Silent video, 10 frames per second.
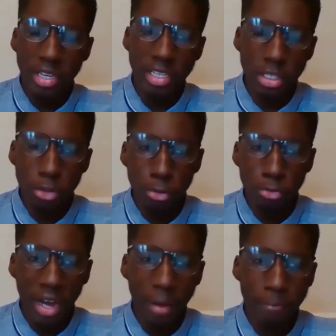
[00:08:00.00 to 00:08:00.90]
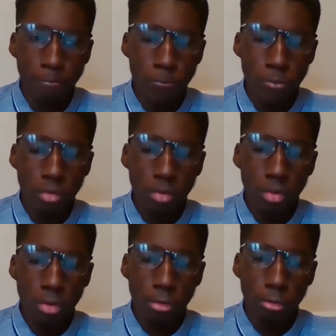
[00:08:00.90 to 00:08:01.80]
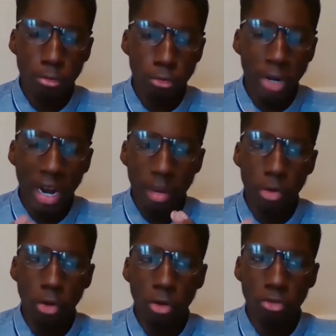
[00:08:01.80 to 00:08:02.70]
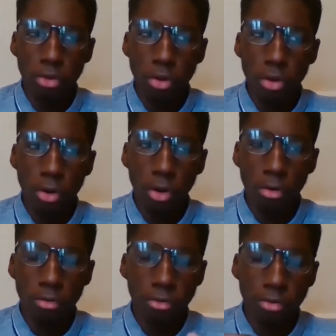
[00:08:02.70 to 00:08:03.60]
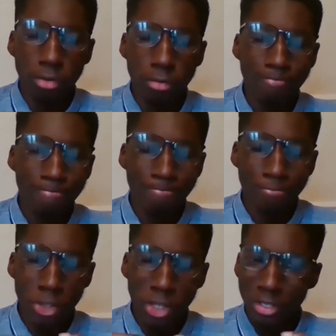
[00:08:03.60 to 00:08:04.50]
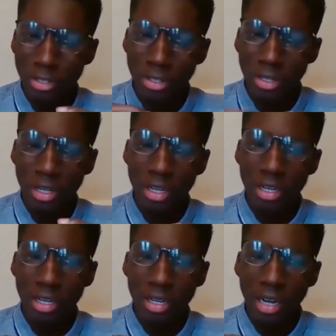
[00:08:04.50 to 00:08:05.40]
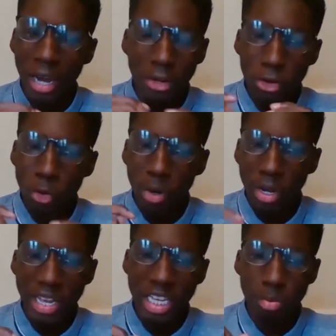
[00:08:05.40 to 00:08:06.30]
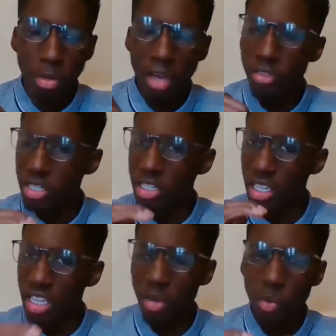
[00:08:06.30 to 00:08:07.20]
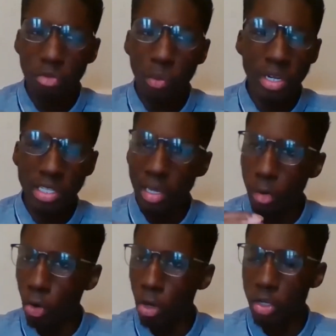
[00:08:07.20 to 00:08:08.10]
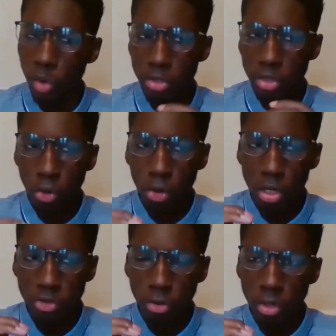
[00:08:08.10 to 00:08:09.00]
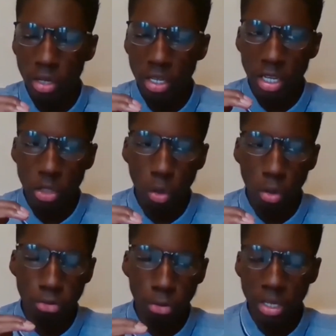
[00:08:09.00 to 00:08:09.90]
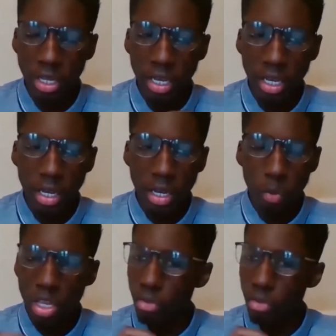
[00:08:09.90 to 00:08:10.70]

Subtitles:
there's still that fragment of just, I don't know what it is, but ever since we even went to the same college when I was in college in year 12 for a year, we